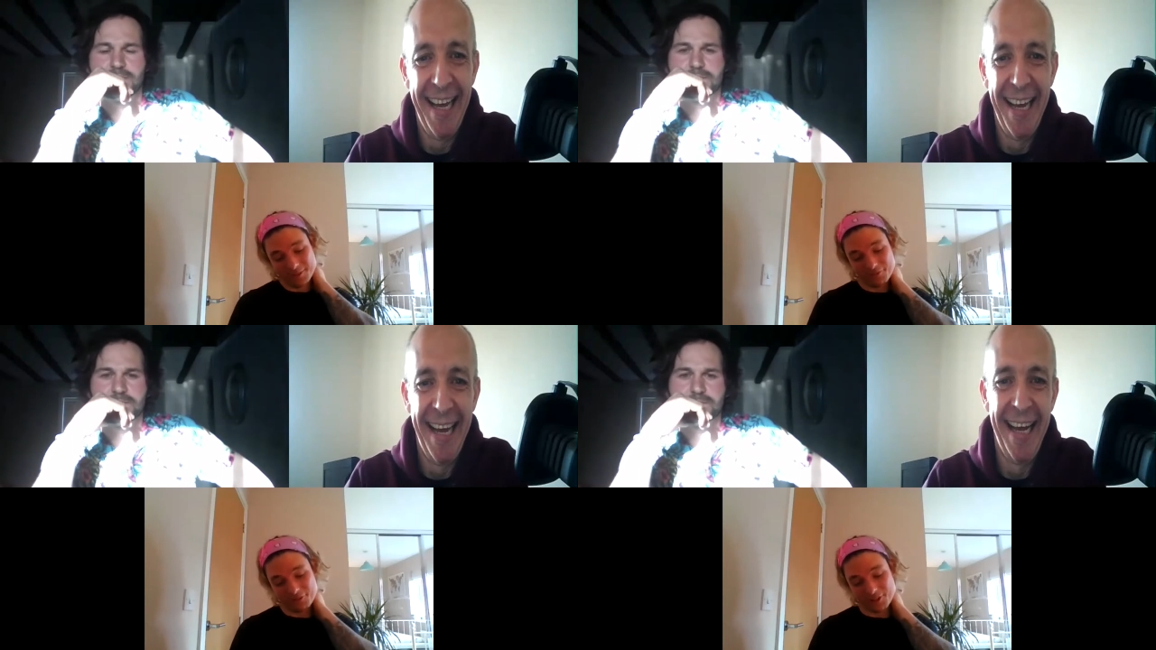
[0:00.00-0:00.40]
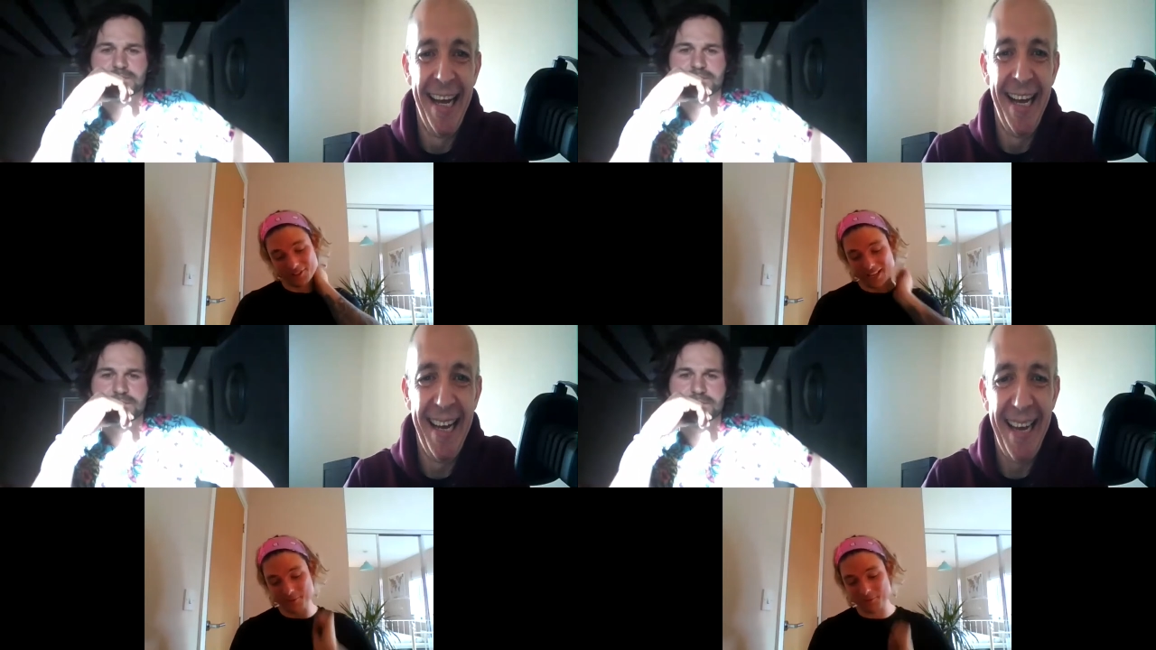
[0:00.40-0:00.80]
Speaker 1: my
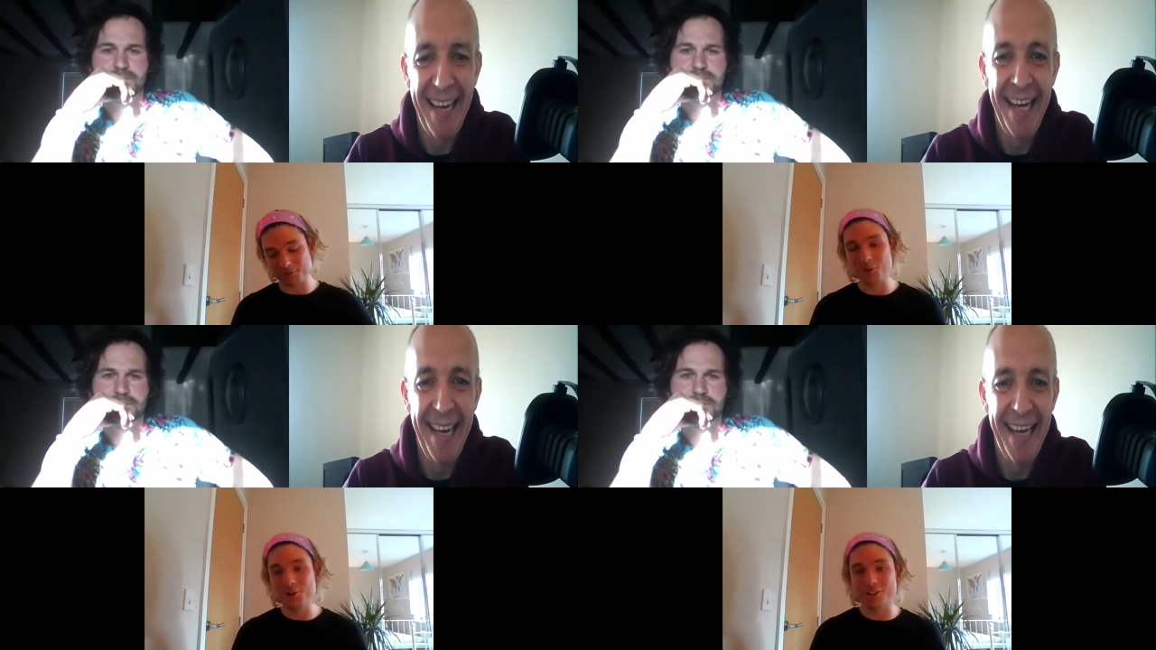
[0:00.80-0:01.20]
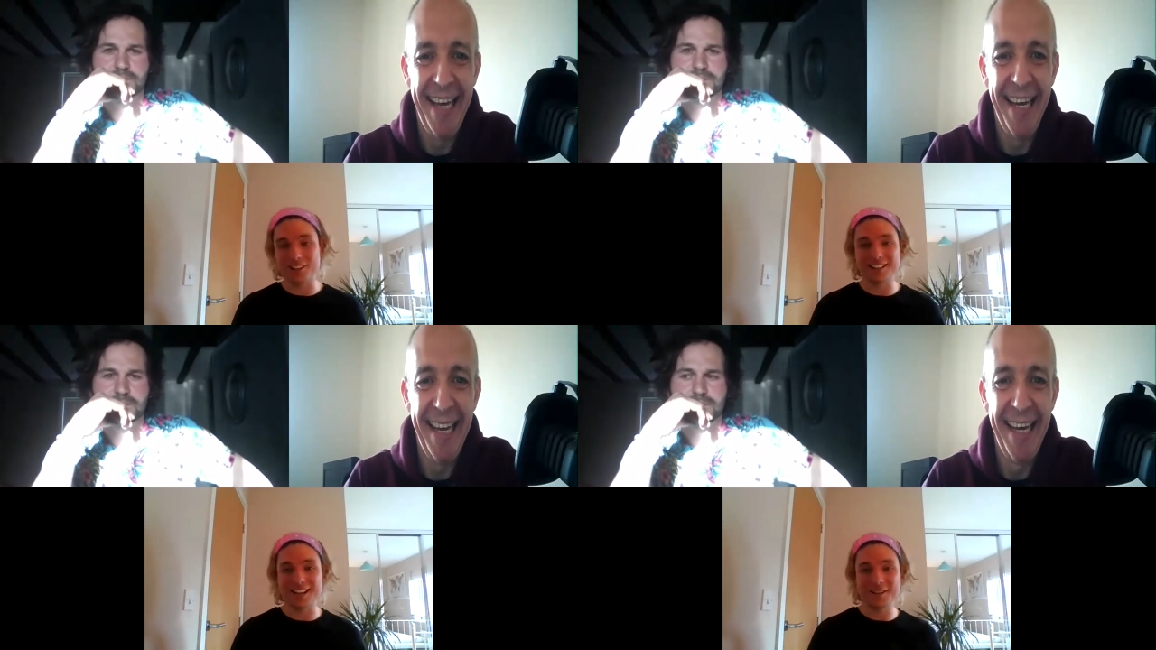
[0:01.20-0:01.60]
first game was Rushden
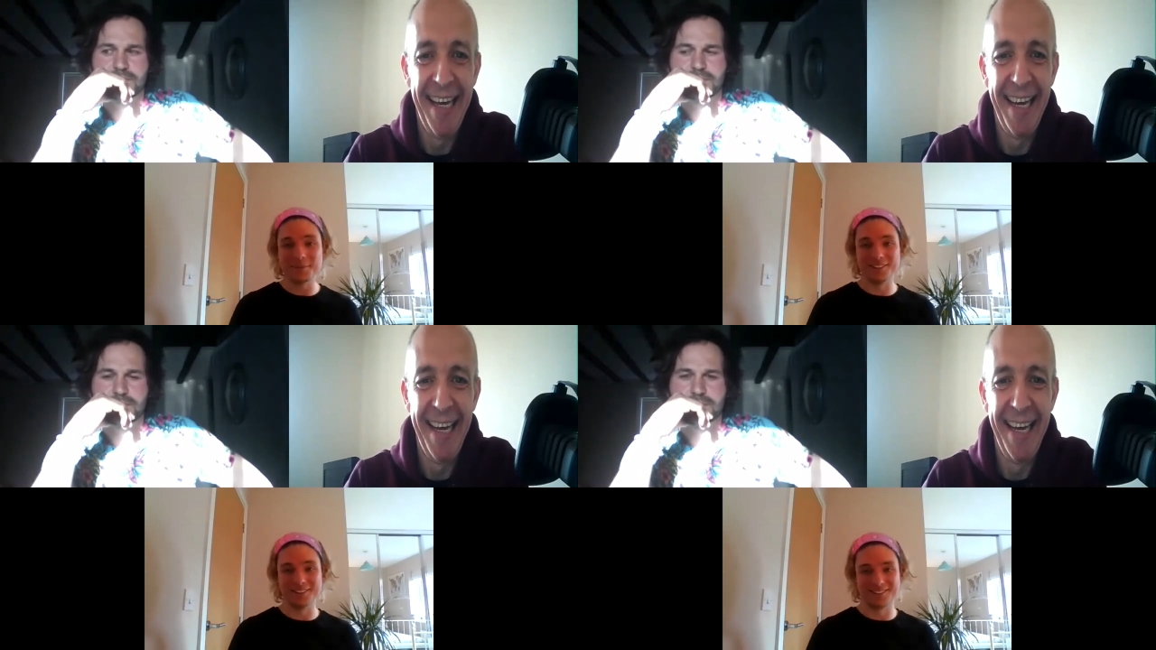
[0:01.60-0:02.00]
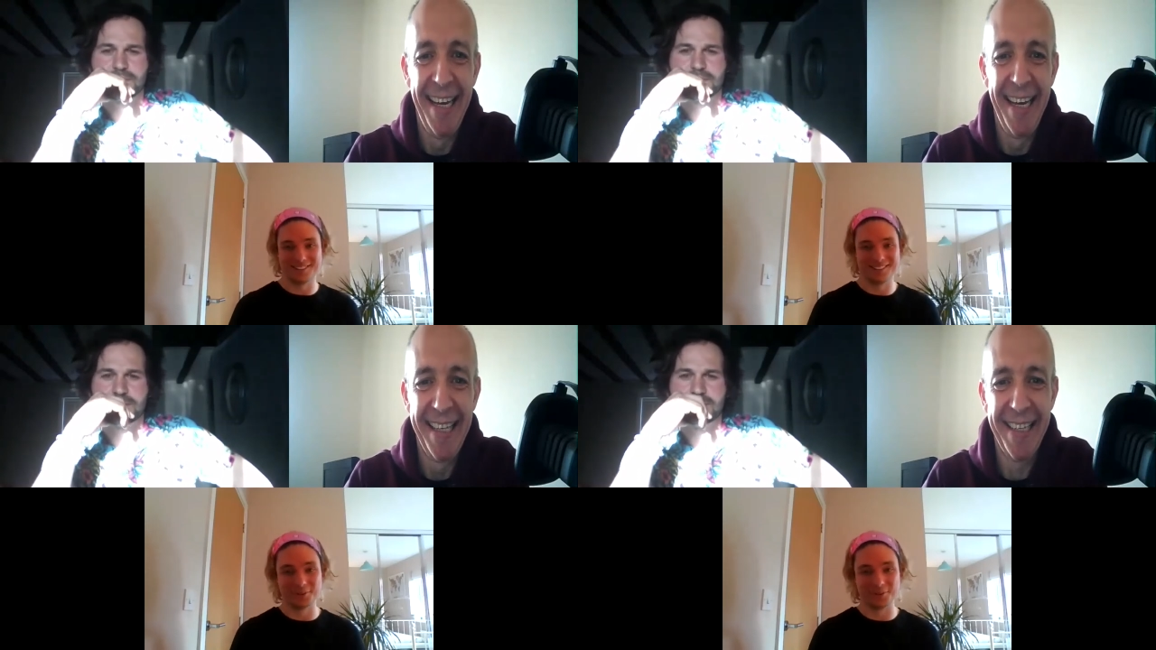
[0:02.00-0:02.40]
and Diamonds